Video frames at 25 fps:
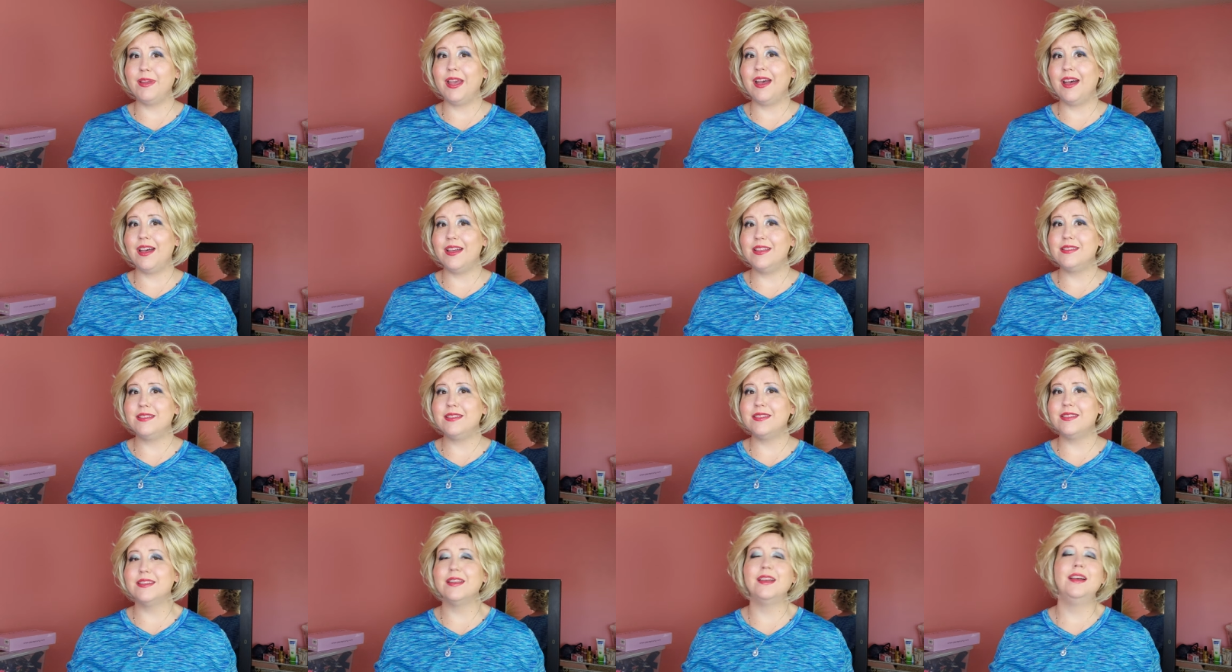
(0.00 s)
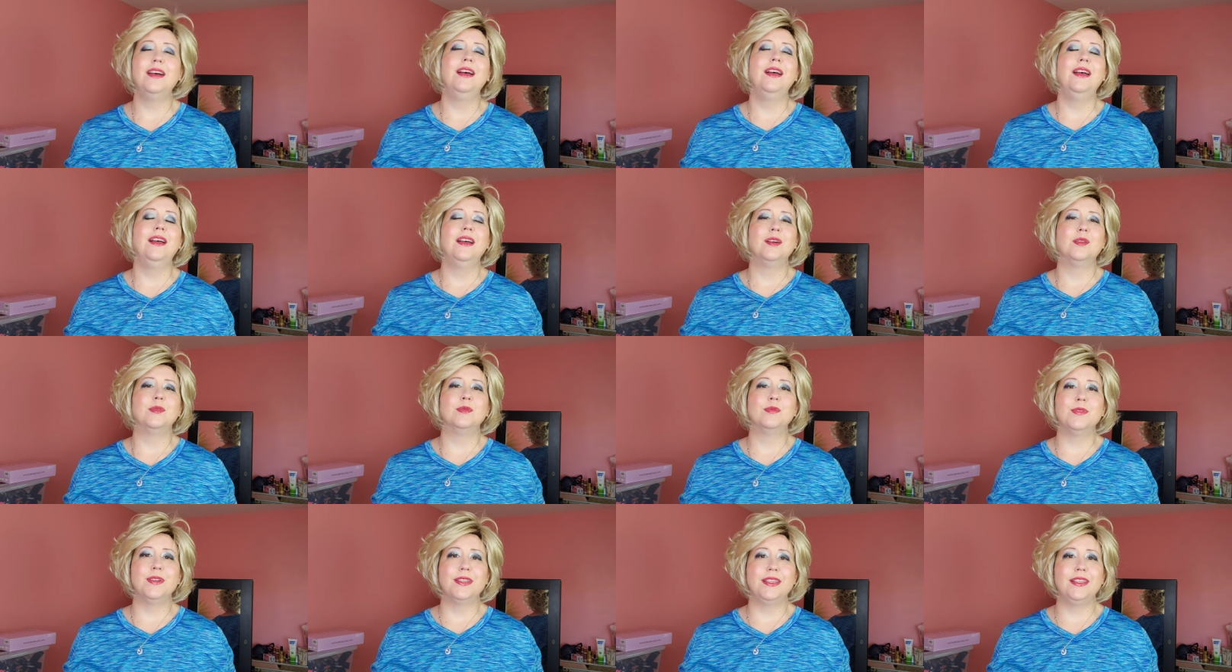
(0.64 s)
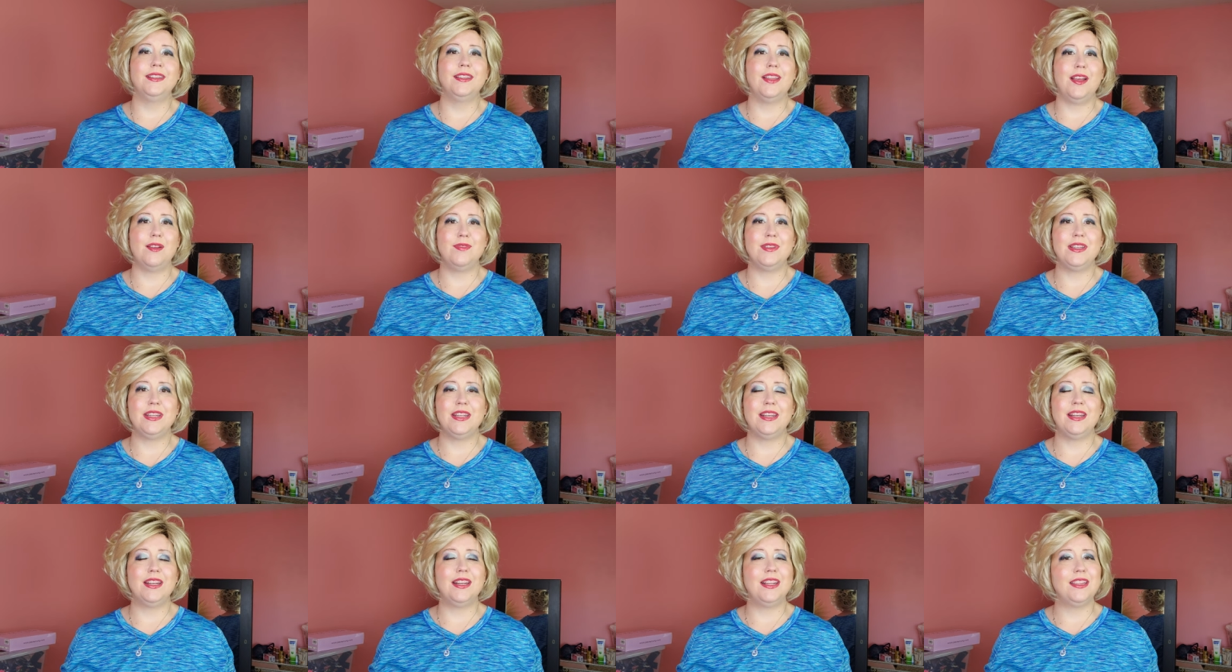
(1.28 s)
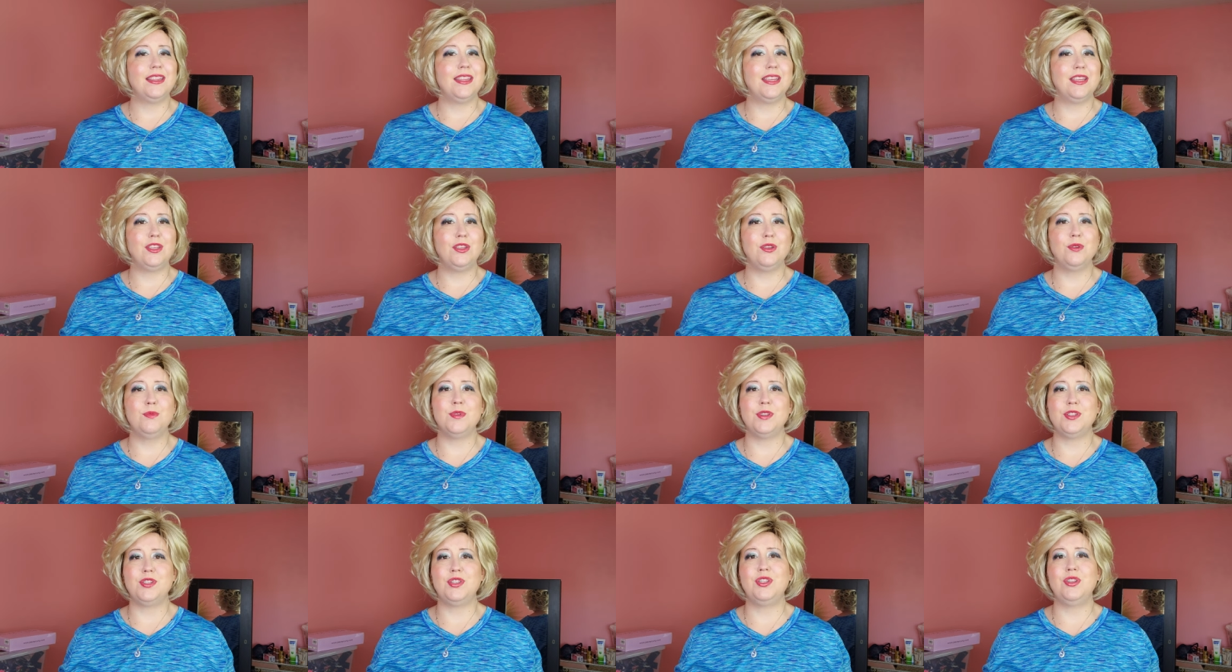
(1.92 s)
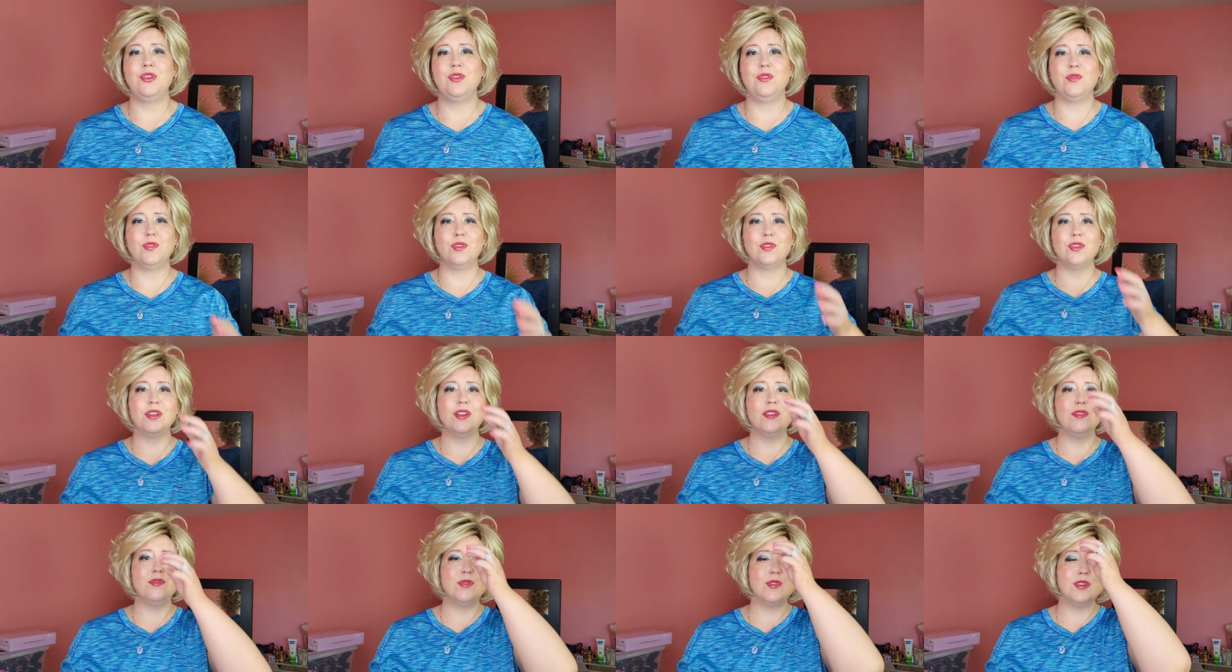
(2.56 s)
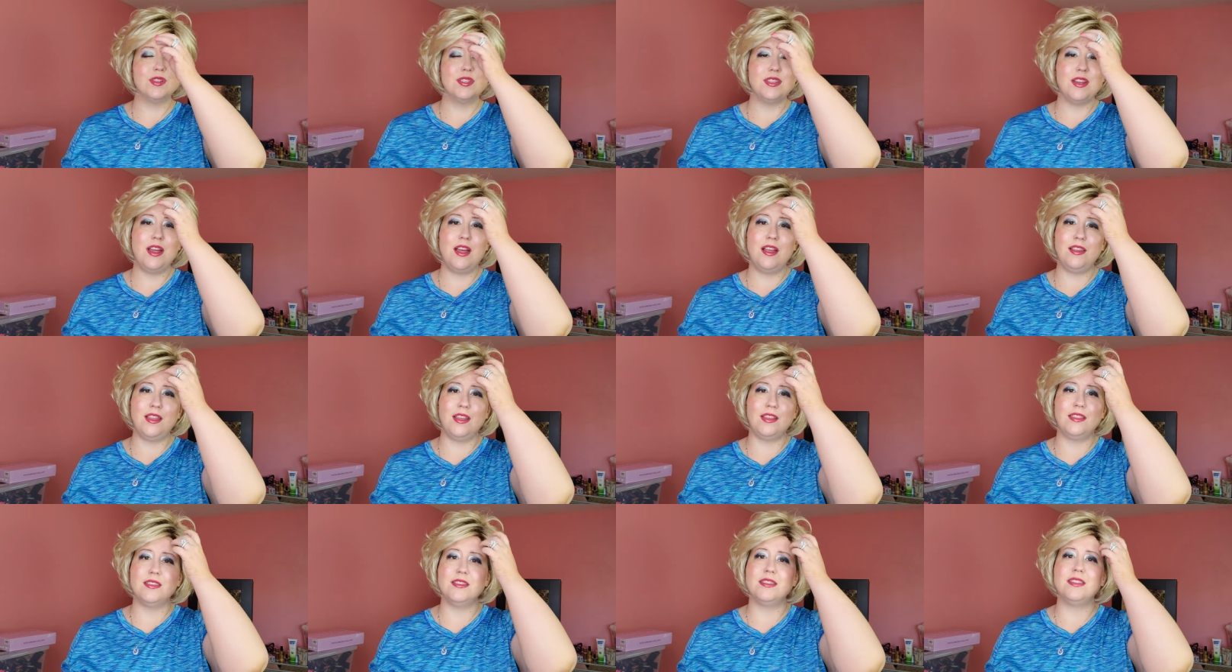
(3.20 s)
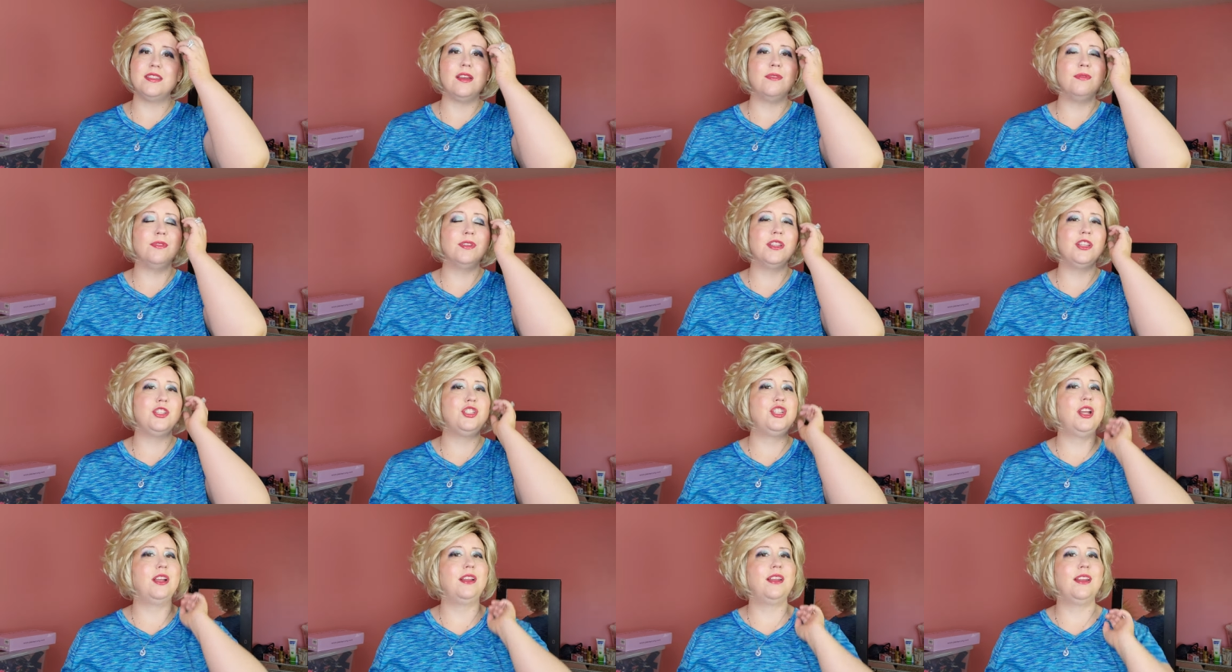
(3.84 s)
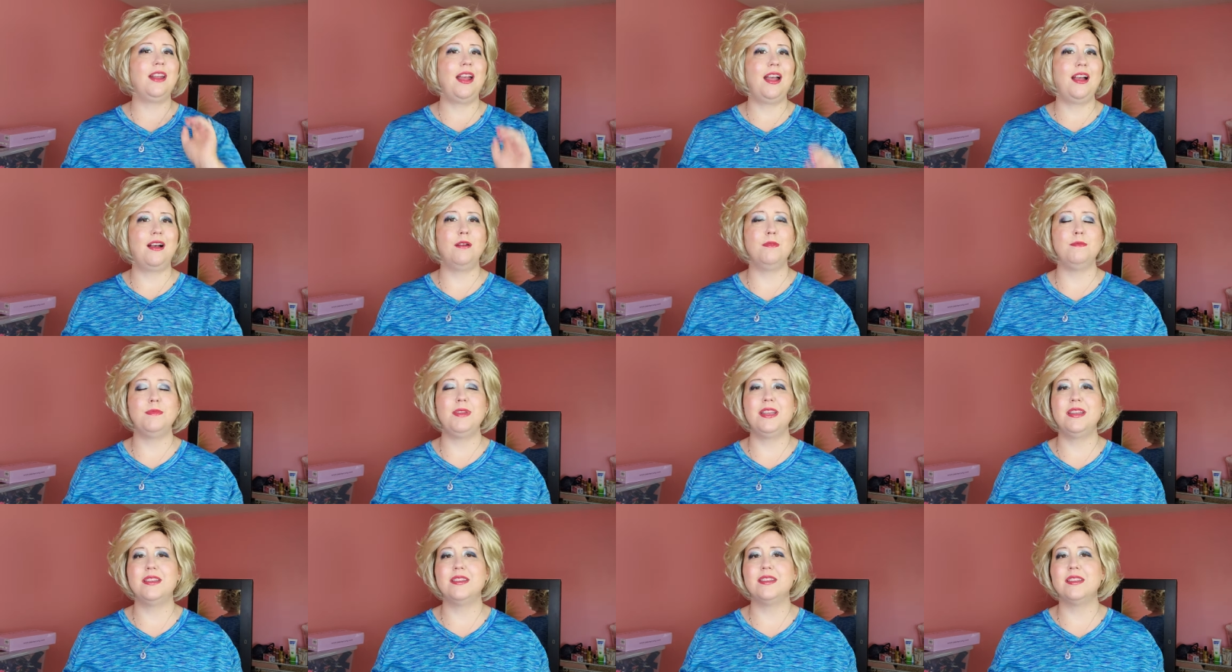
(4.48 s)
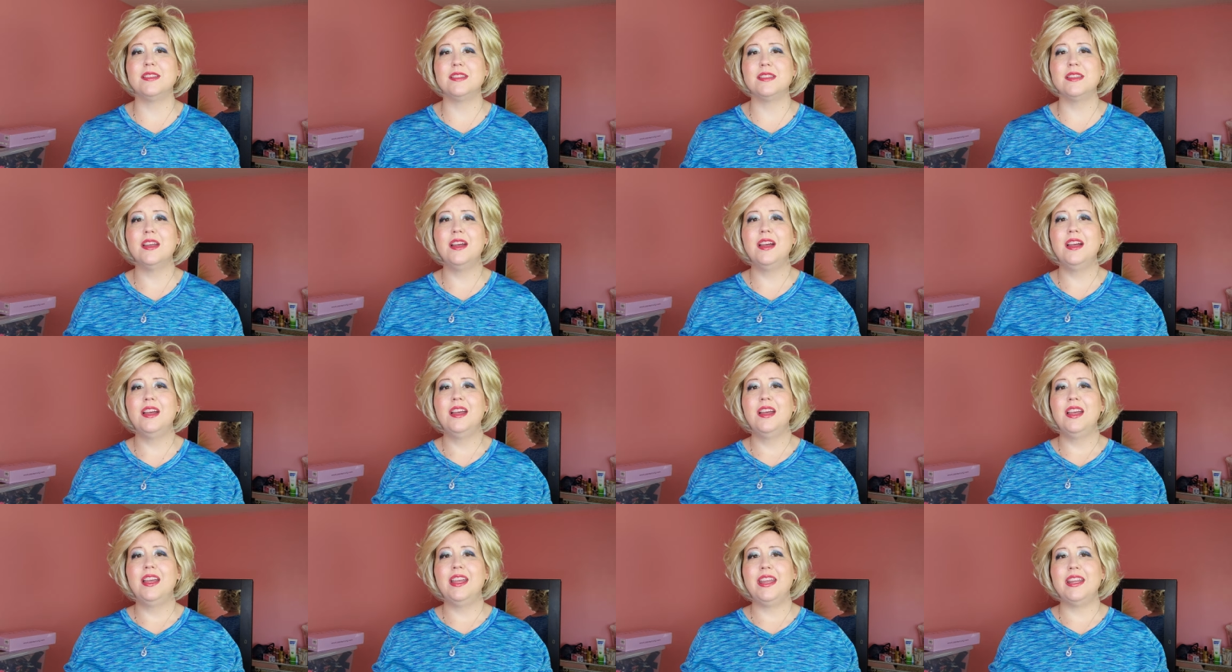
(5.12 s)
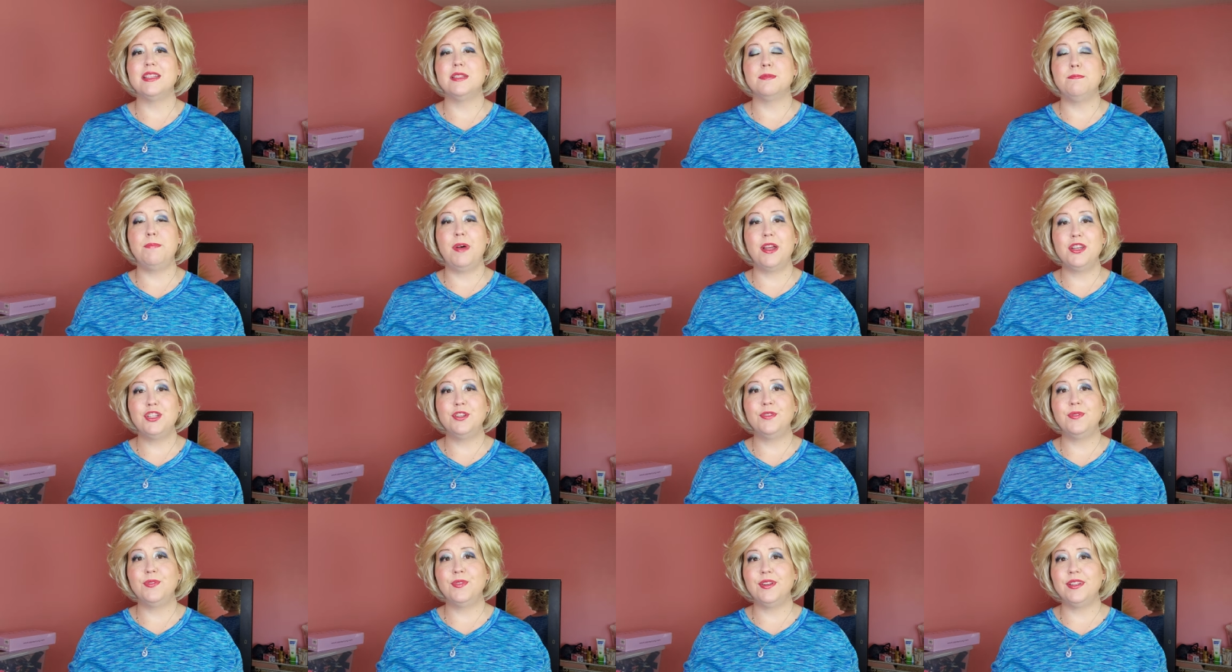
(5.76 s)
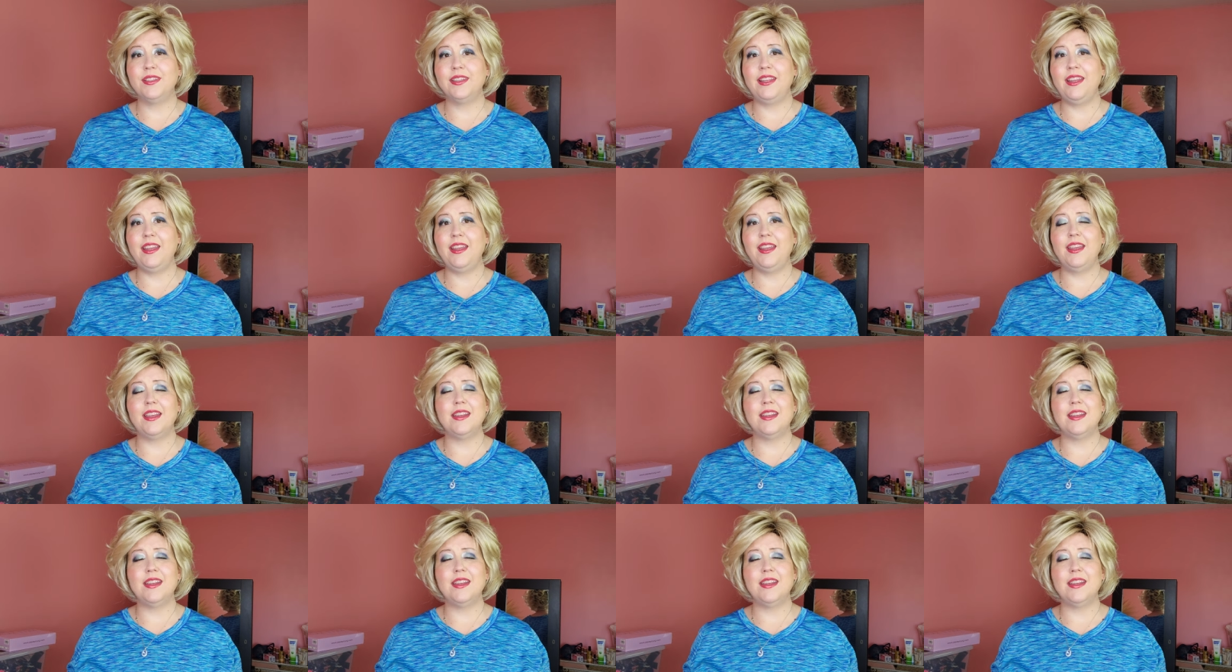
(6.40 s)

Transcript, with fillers: cuts. Really loving it. And I think you would too. If you're looking for a style like this, definitely check it out because it's, it's budget friendly.